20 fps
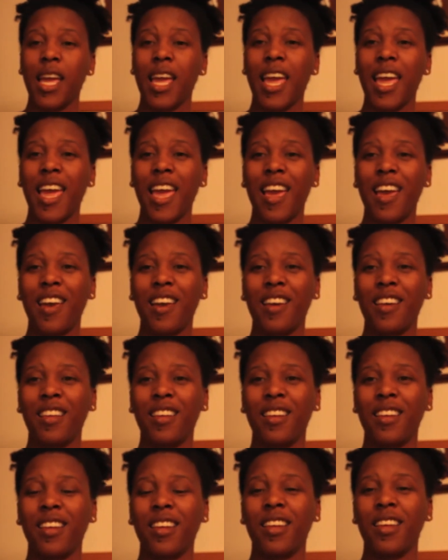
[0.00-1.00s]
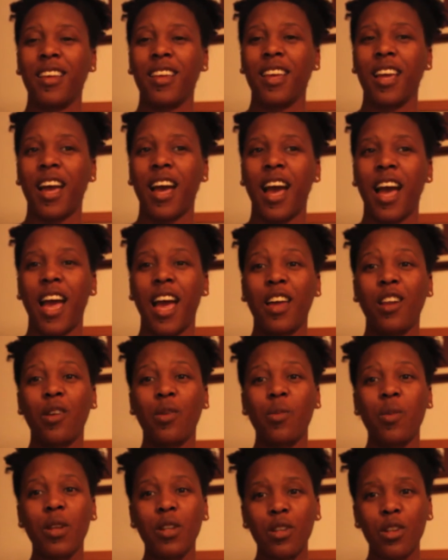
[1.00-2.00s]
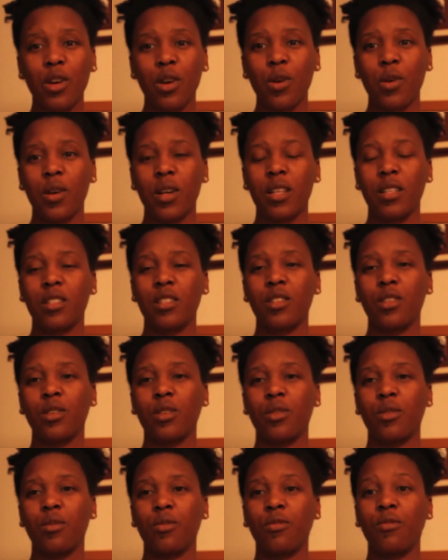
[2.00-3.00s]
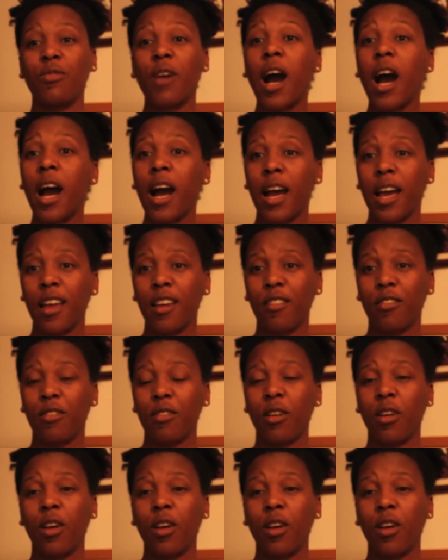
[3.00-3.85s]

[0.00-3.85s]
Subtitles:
and I had a window until 5.